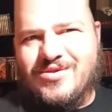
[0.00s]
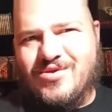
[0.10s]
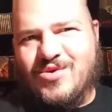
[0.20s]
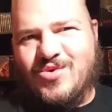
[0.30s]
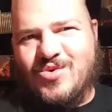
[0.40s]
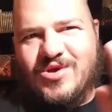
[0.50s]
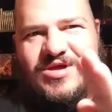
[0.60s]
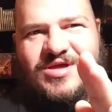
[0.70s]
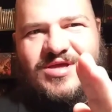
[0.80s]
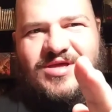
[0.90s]
so
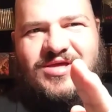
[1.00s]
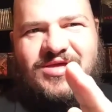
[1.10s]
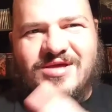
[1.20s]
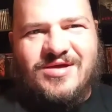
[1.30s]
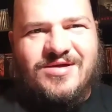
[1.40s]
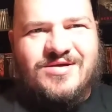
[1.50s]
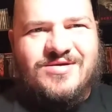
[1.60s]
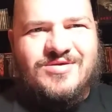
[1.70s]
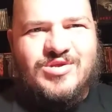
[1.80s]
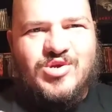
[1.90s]

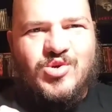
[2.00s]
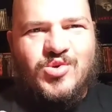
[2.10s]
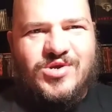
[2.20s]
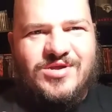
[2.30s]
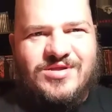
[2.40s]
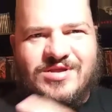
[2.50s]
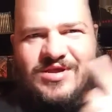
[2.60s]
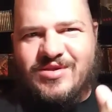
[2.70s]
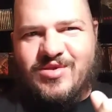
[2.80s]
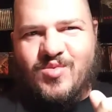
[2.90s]
tune in
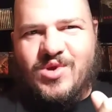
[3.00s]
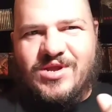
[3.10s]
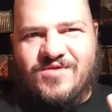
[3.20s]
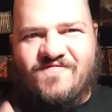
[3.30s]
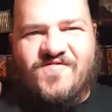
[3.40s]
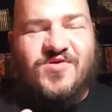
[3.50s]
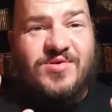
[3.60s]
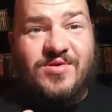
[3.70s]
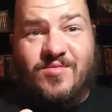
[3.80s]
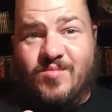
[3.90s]
next week for
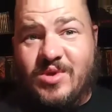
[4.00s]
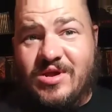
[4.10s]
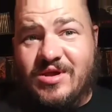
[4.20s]
some